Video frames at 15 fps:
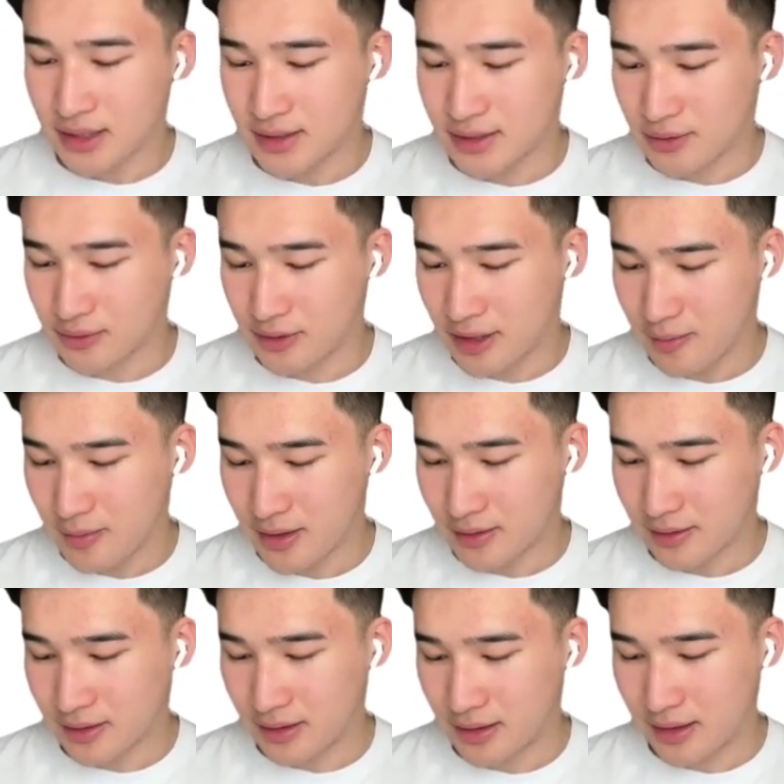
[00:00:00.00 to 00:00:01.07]
And so
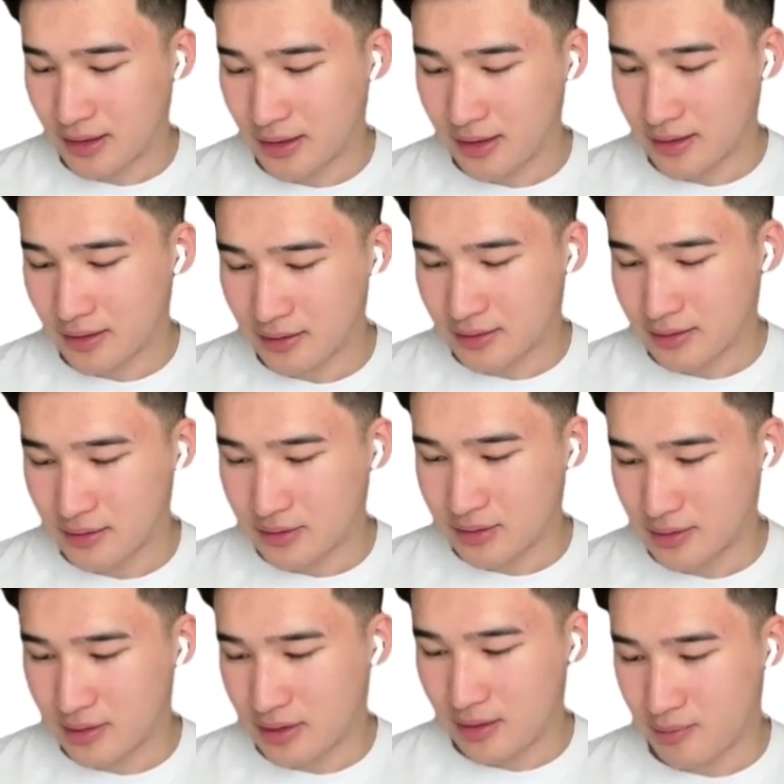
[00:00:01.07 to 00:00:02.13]
limit k
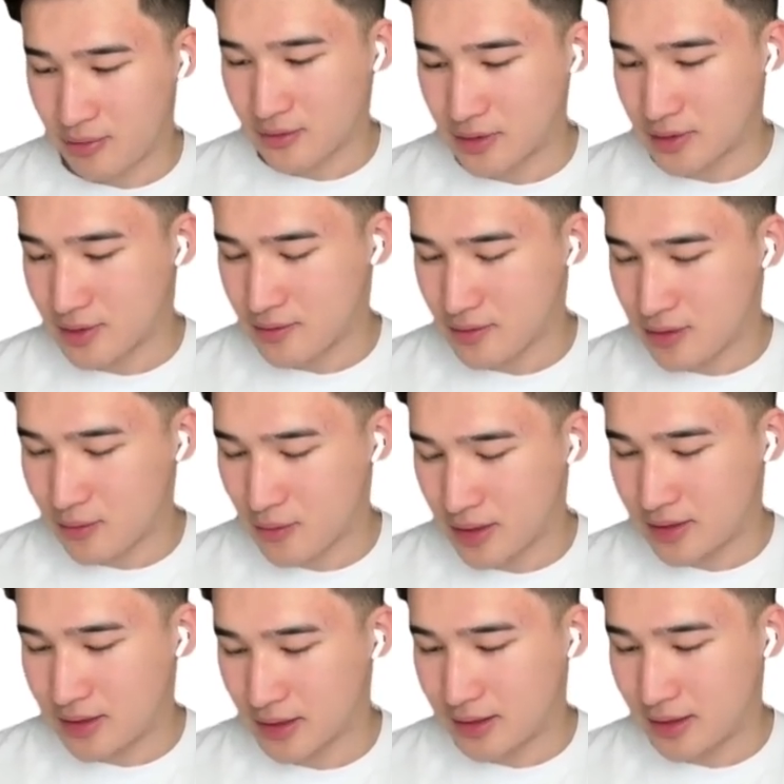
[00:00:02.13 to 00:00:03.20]
to approaching 0, we
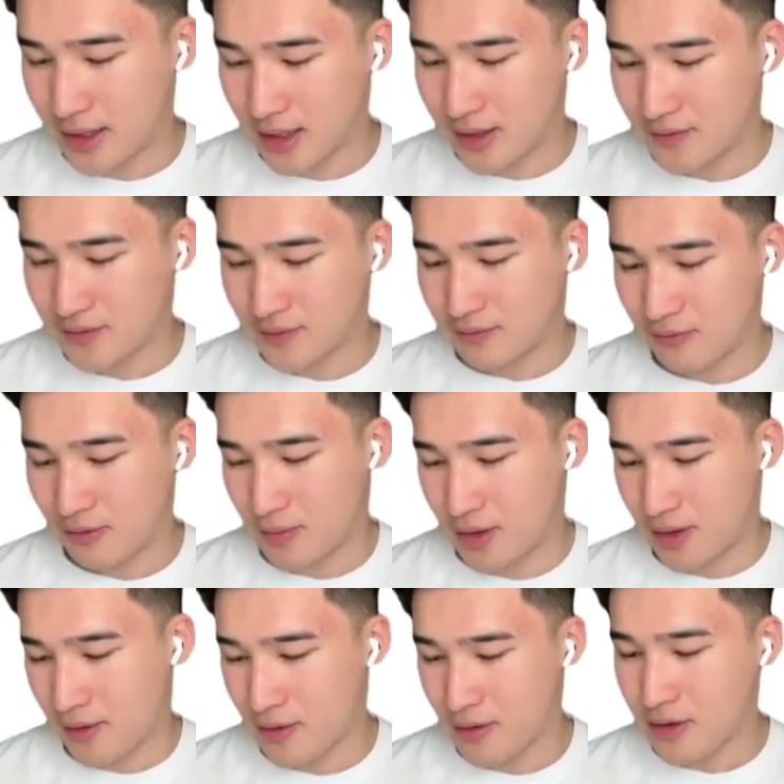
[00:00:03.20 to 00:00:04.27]
can take the negatives from
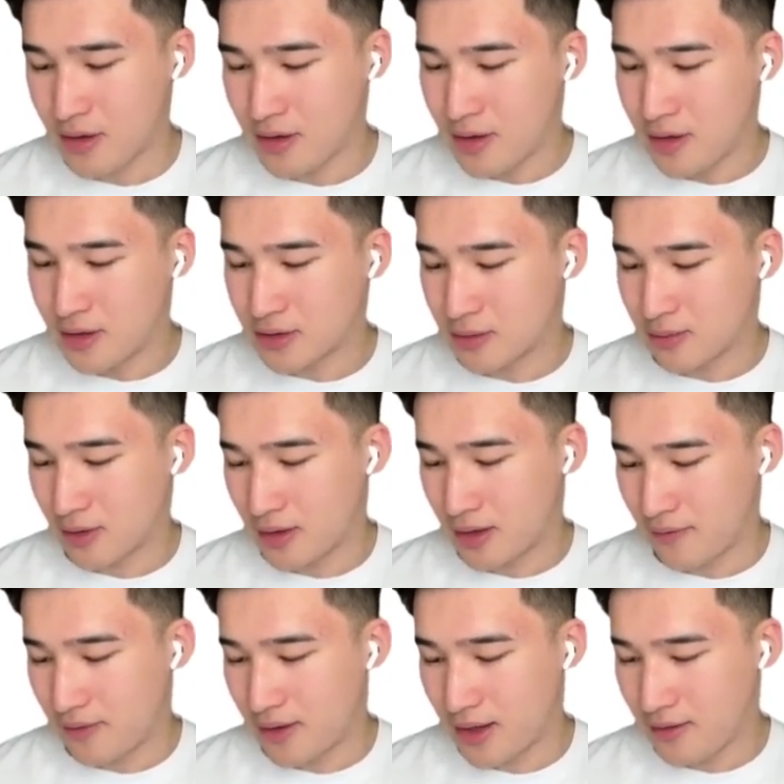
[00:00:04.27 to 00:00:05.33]
here. So we're going
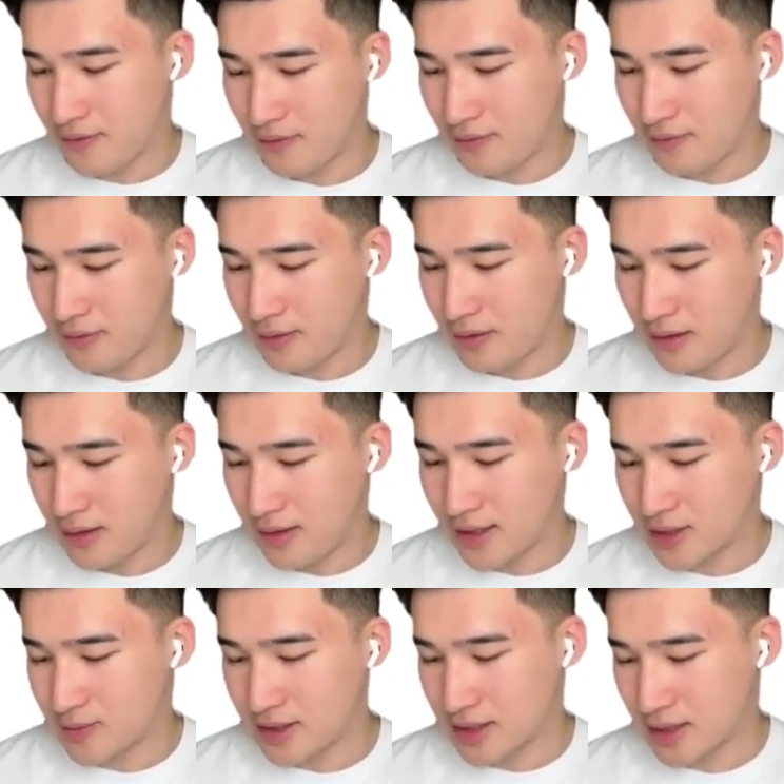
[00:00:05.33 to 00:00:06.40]
to have f
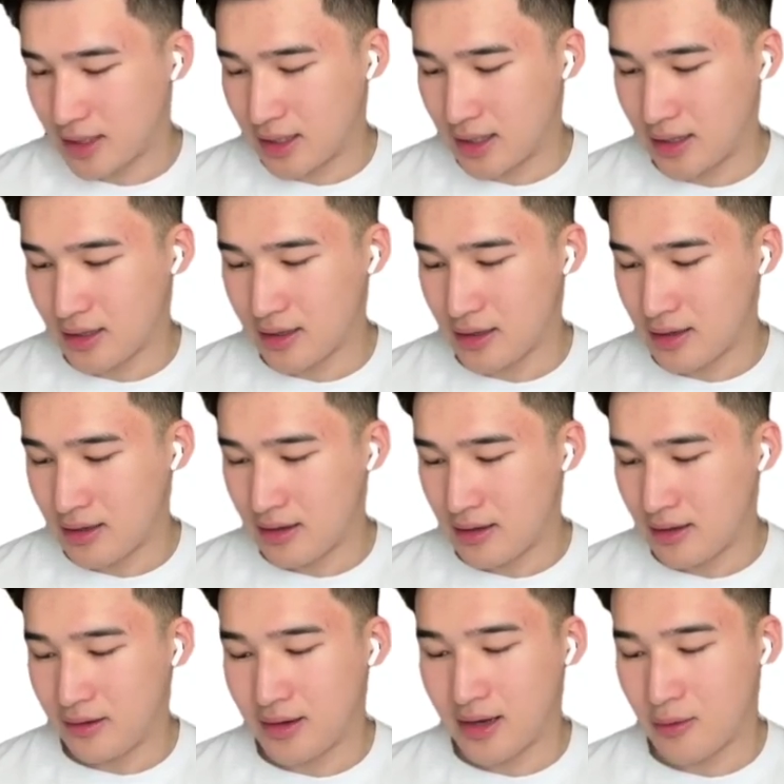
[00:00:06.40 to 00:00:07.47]
x plus k,
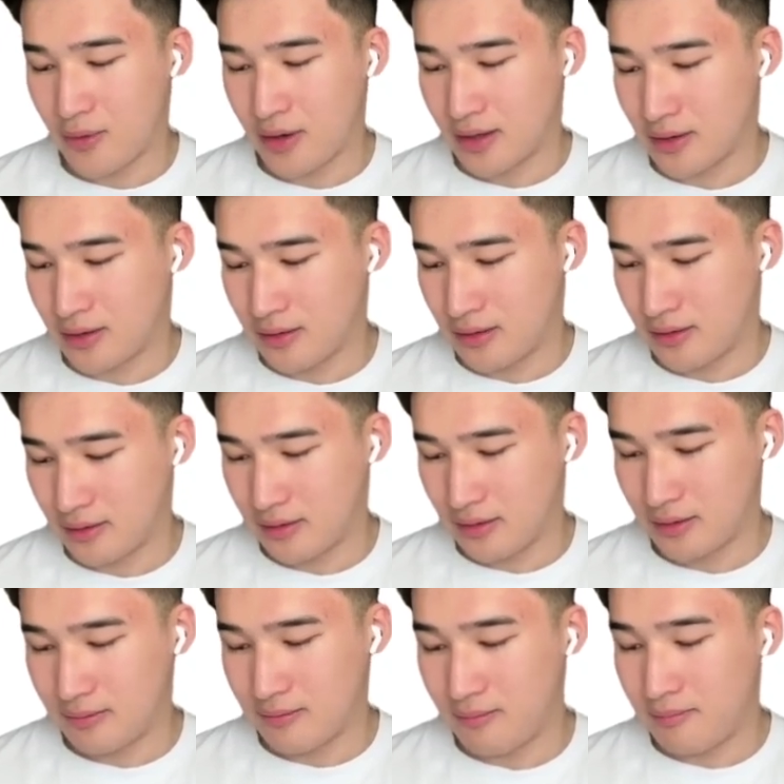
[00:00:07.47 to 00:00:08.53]
and now we can
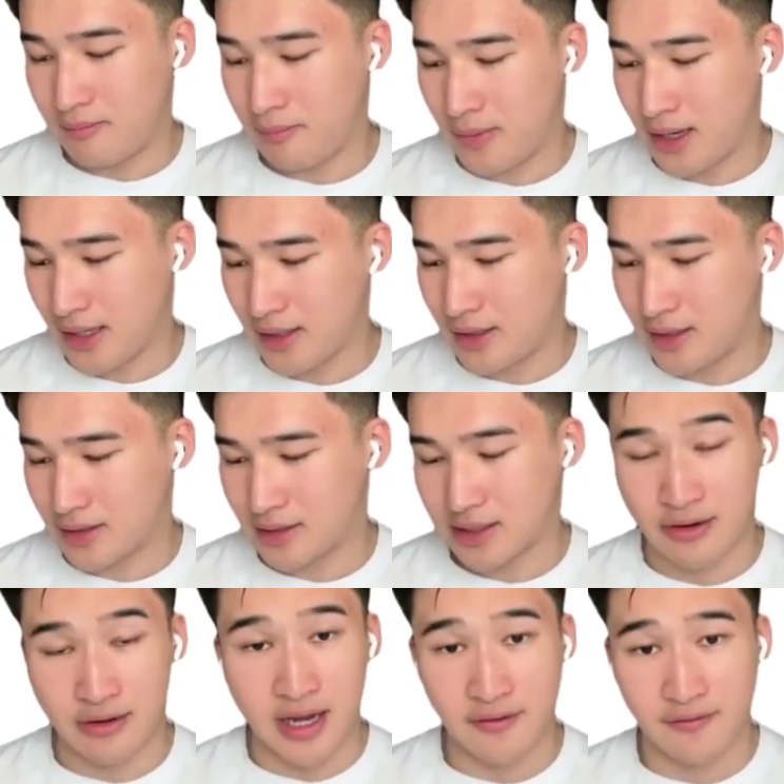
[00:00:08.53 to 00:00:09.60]

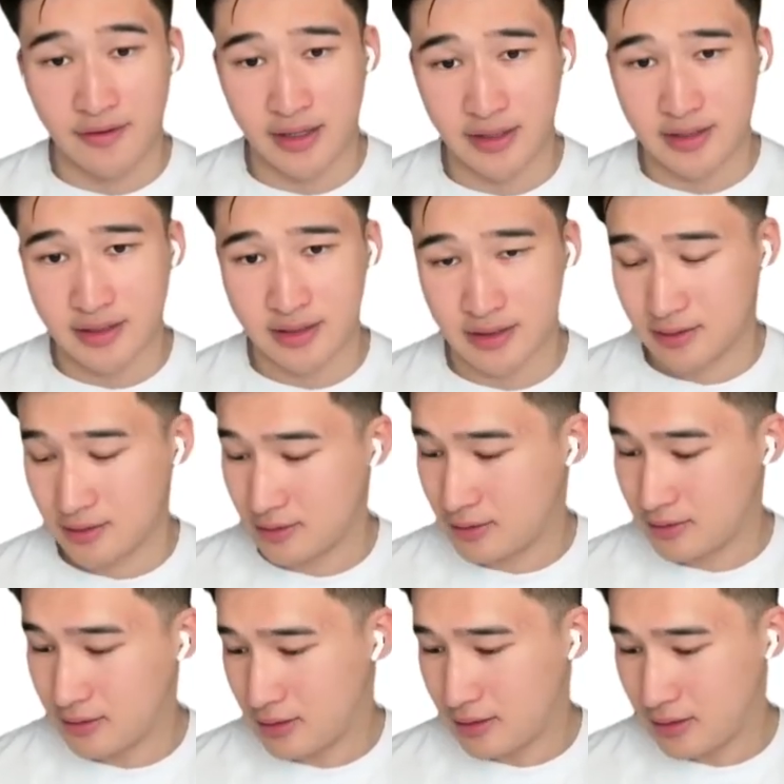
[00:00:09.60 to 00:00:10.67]
minus our fx.
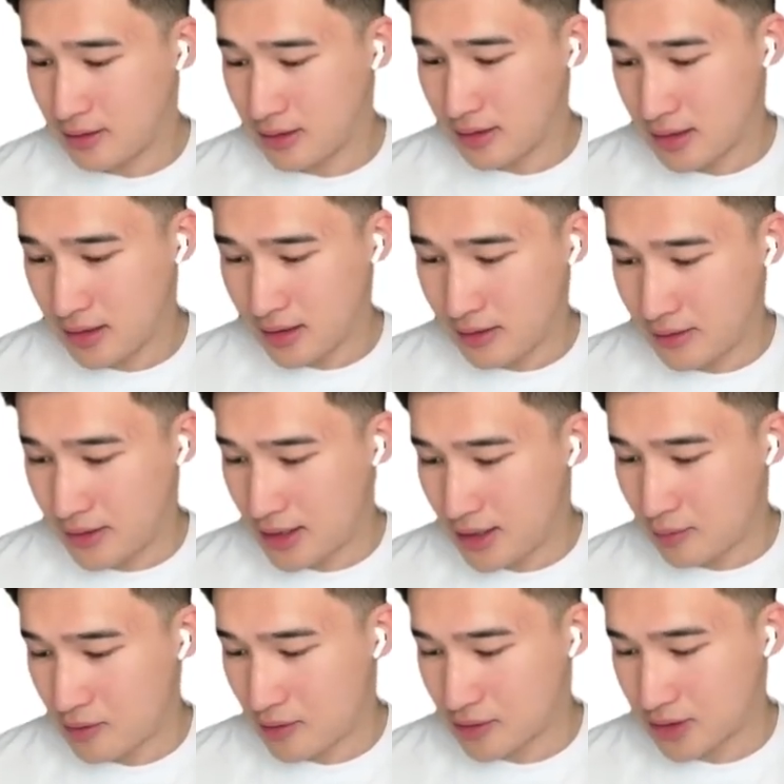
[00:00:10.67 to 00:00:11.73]
And
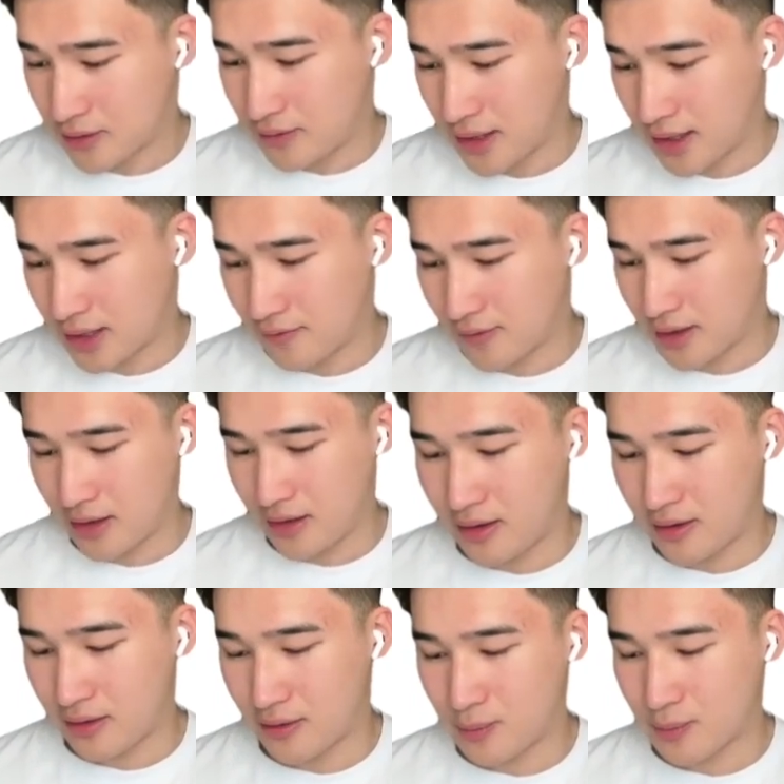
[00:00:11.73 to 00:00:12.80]
then we also have negative
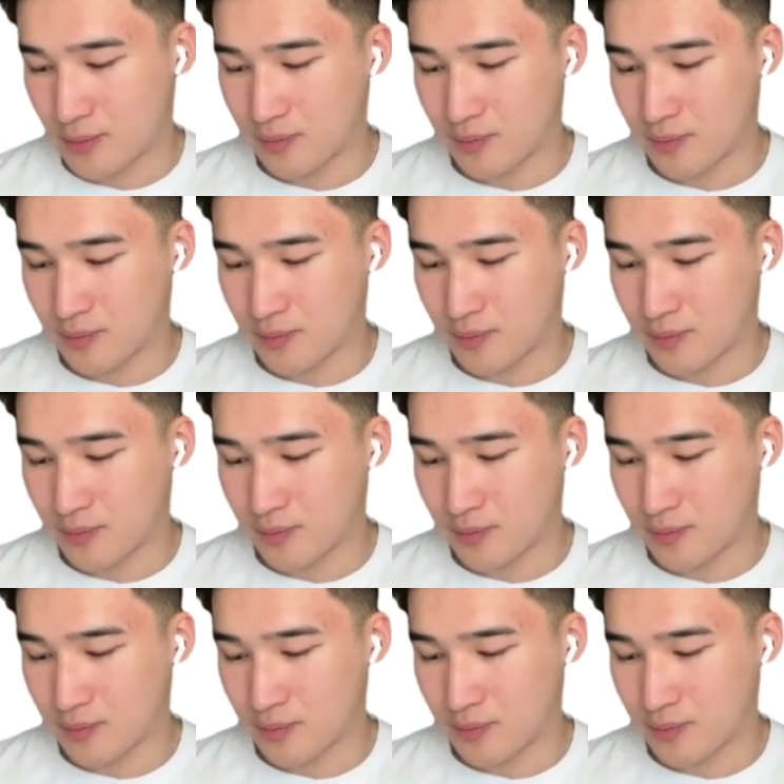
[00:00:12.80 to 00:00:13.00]
here.